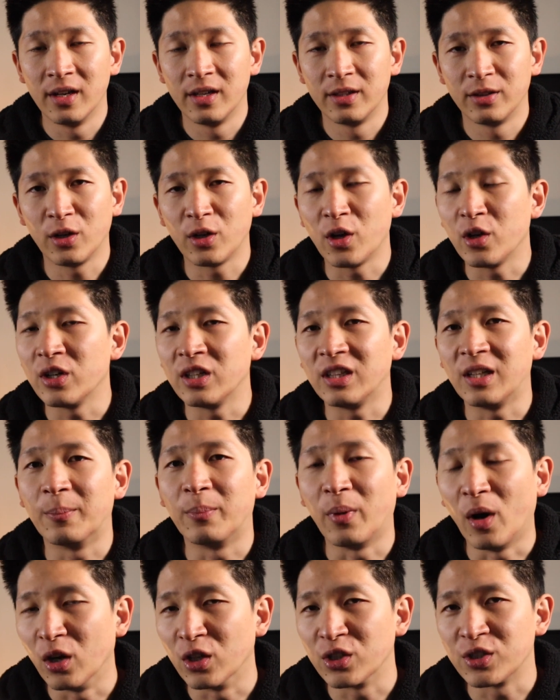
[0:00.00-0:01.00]
not only the
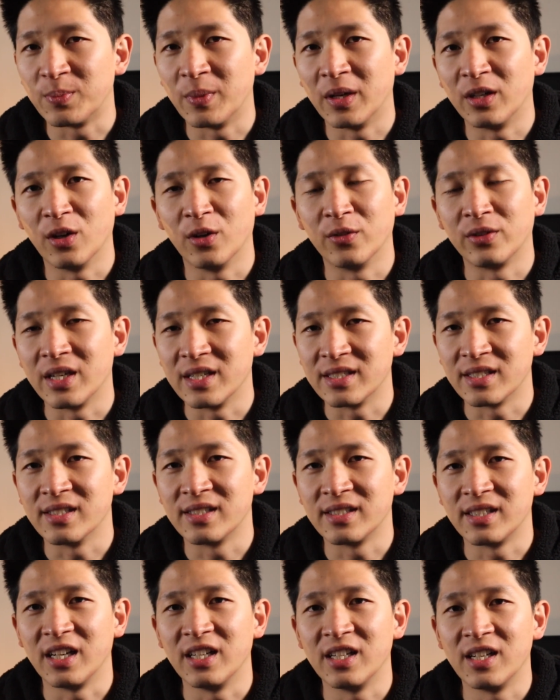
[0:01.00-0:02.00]
abolishment of these
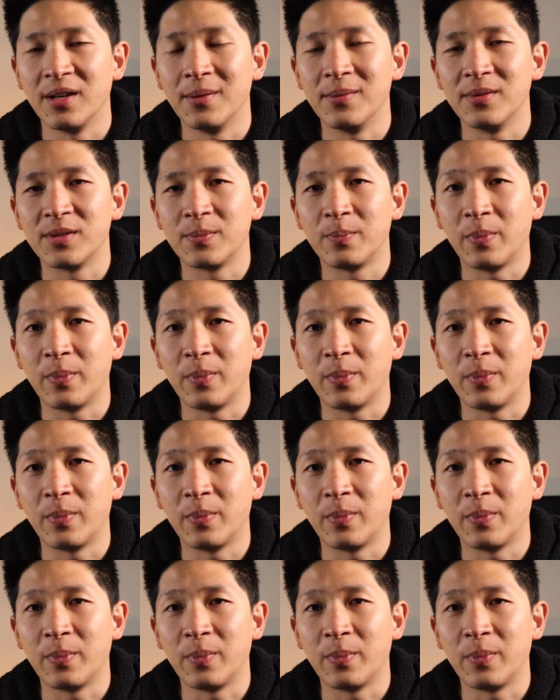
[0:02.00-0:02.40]
incentives,